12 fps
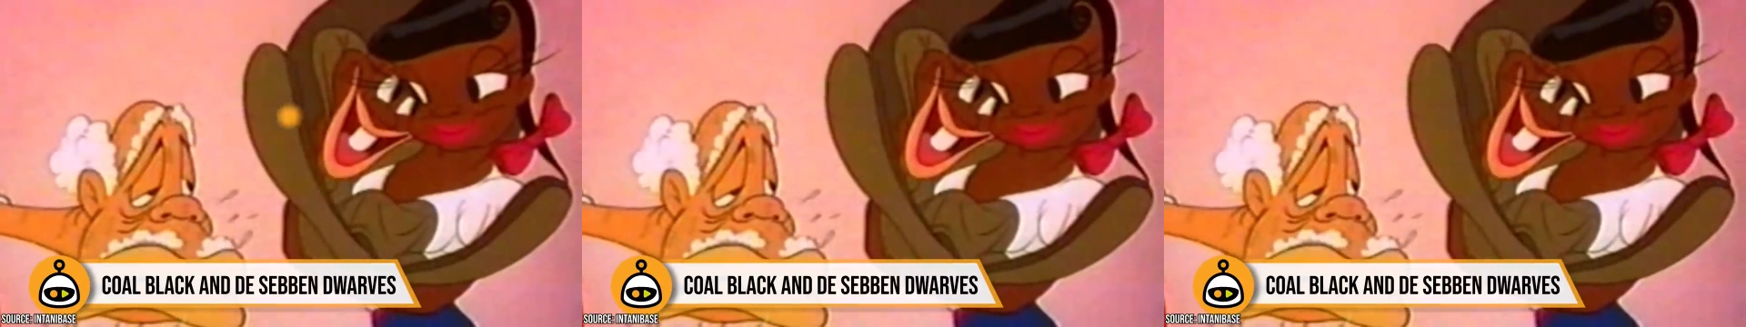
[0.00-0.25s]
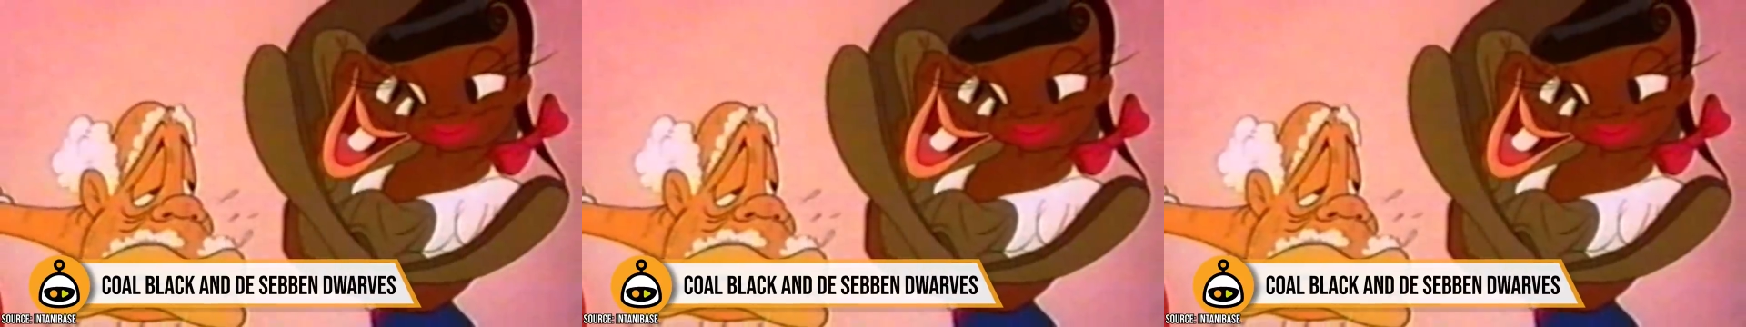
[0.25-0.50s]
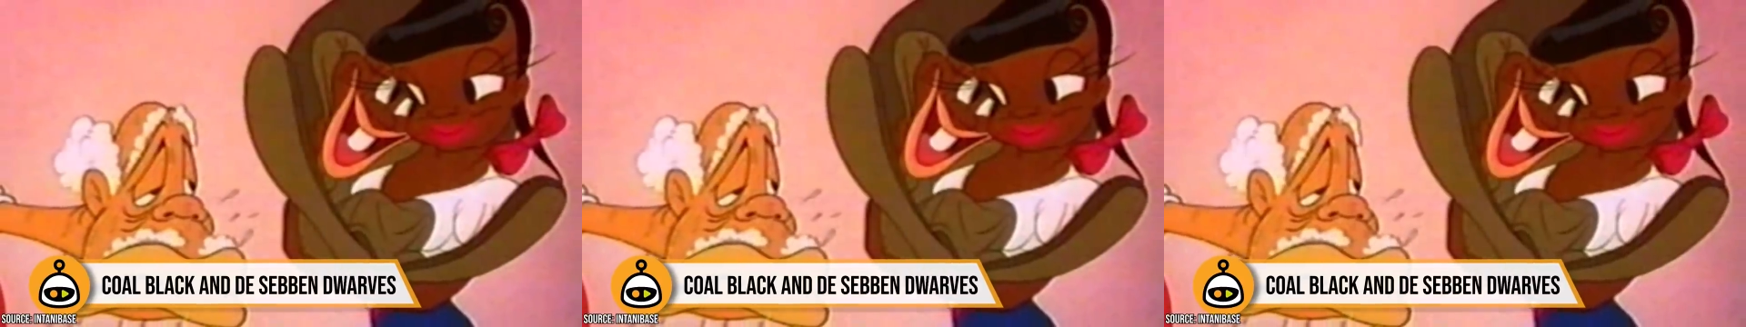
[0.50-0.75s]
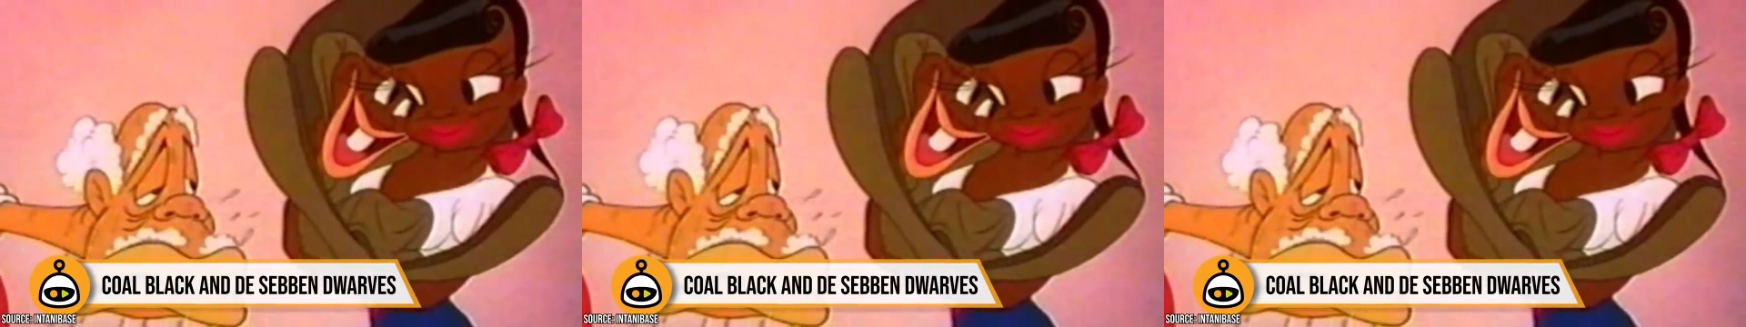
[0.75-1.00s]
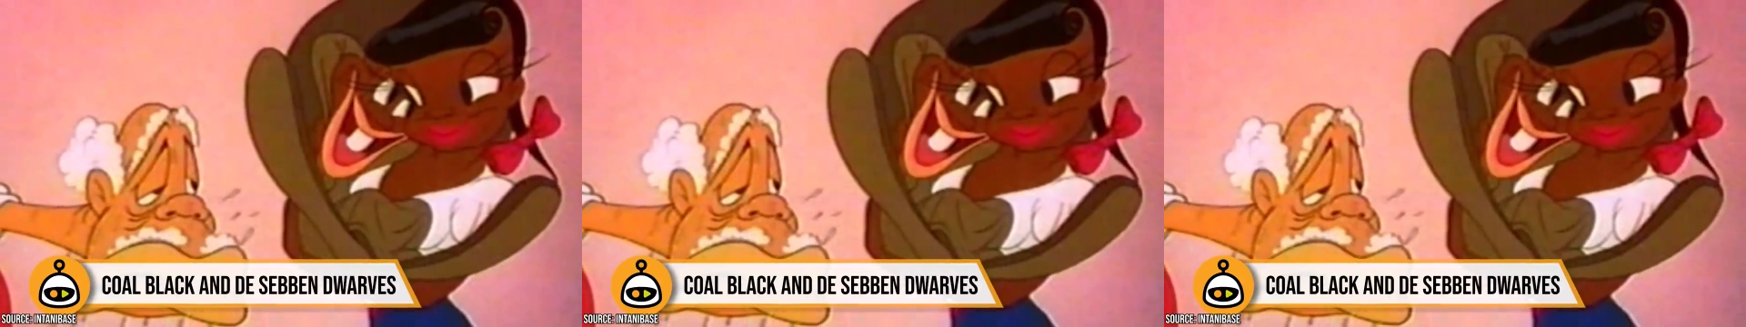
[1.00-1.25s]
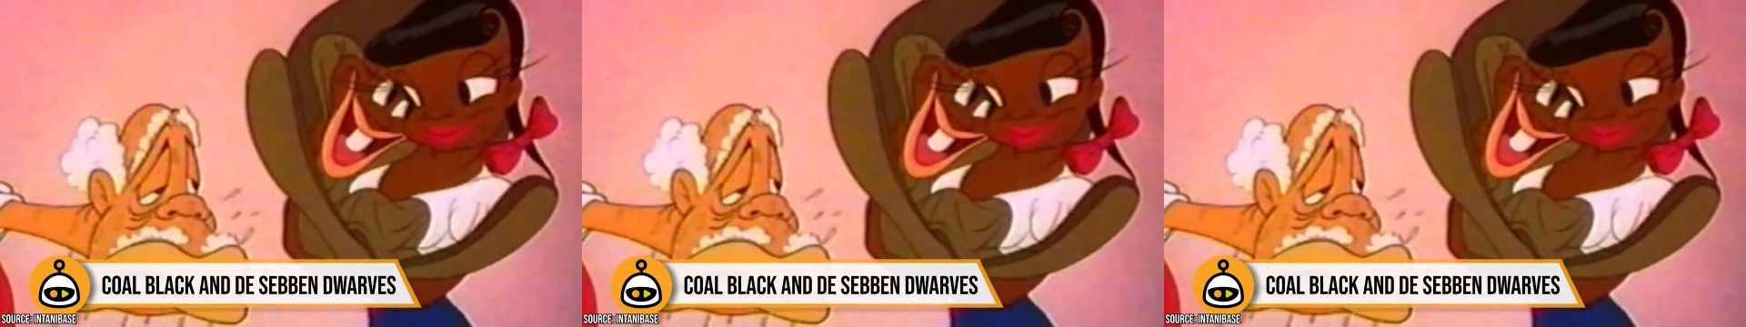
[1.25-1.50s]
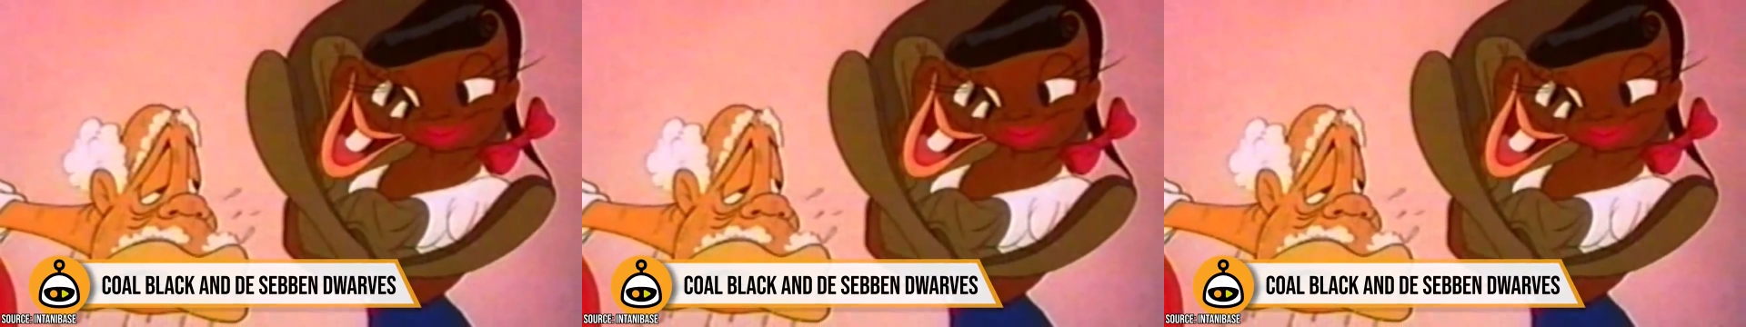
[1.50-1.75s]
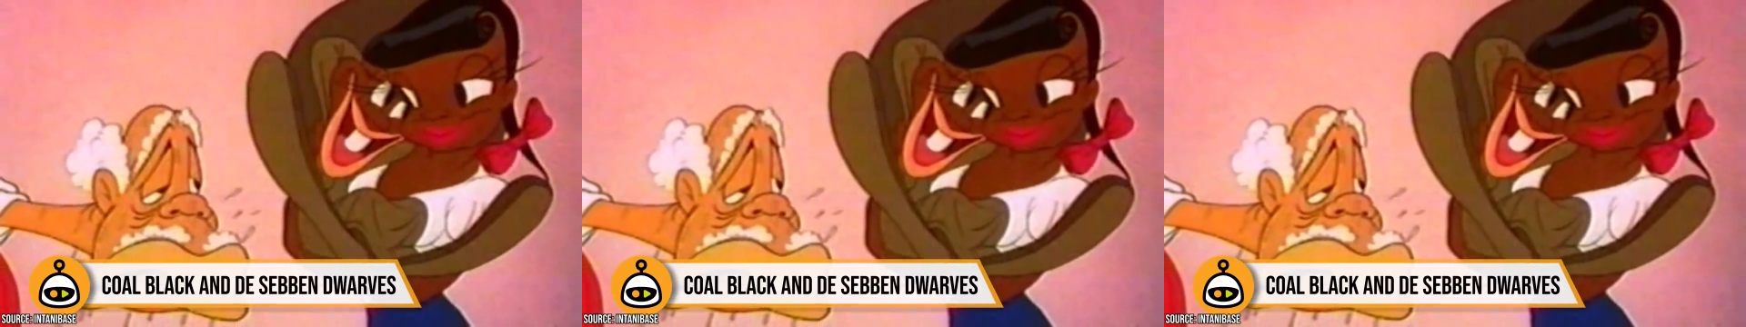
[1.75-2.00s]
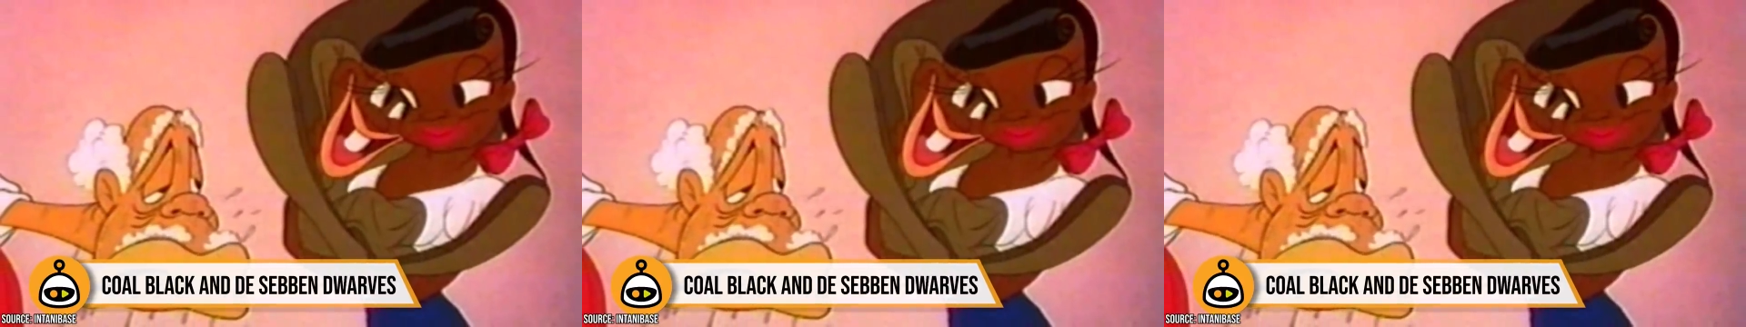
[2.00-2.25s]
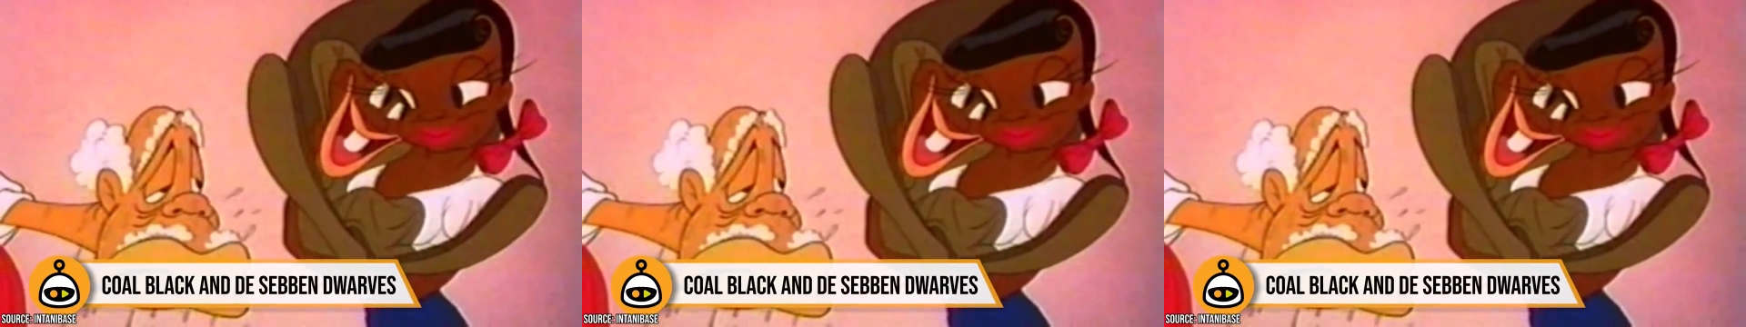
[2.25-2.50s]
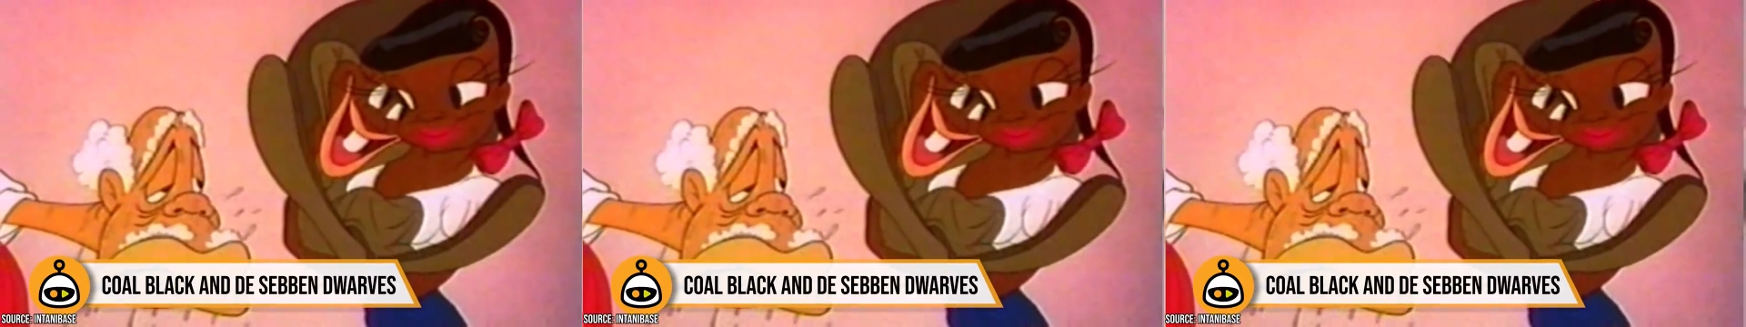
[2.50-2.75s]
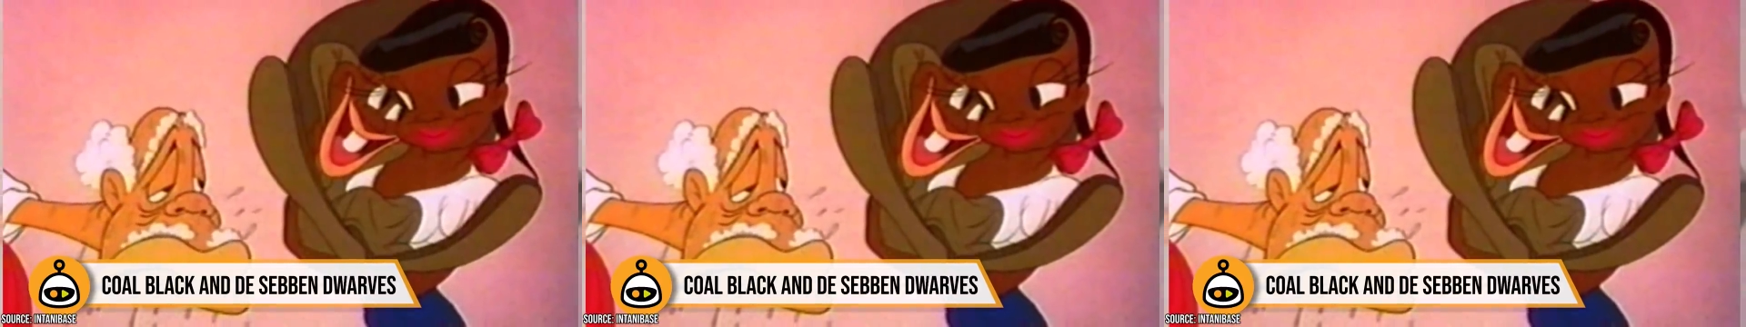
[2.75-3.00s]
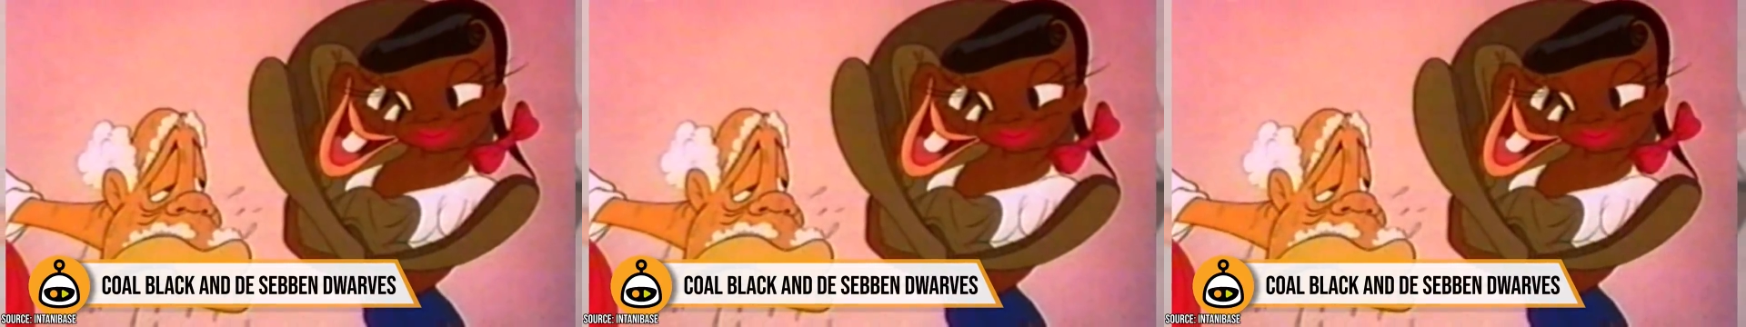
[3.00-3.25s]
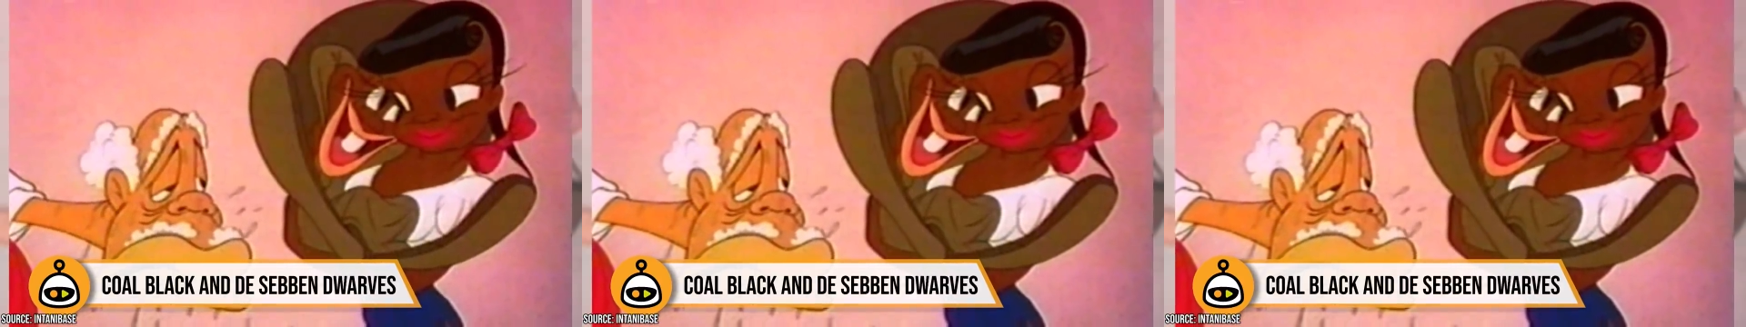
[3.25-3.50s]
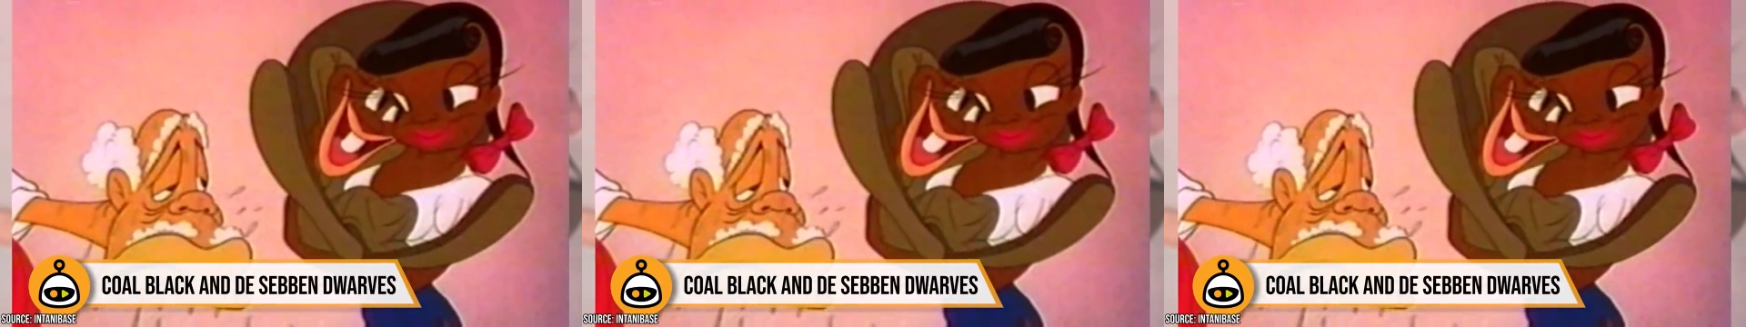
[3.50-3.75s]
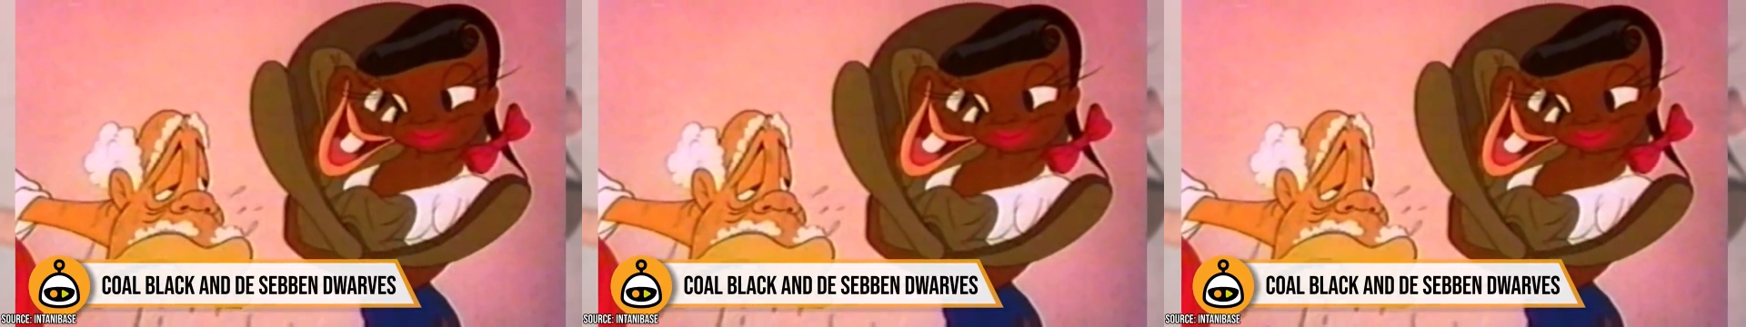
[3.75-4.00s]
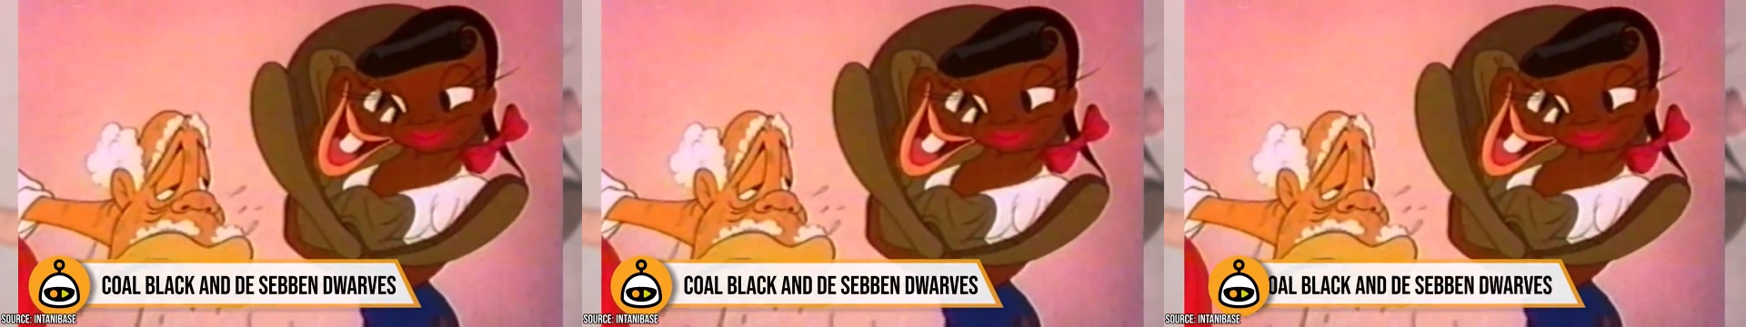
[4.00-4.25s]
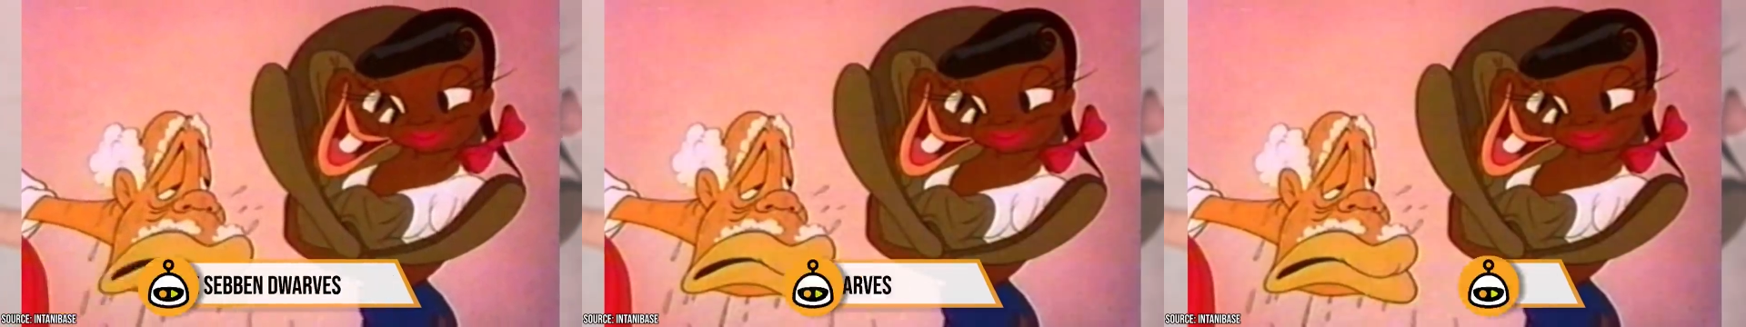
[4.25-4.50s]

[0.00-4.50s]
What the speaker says: No face is visible, so there are no lips to read.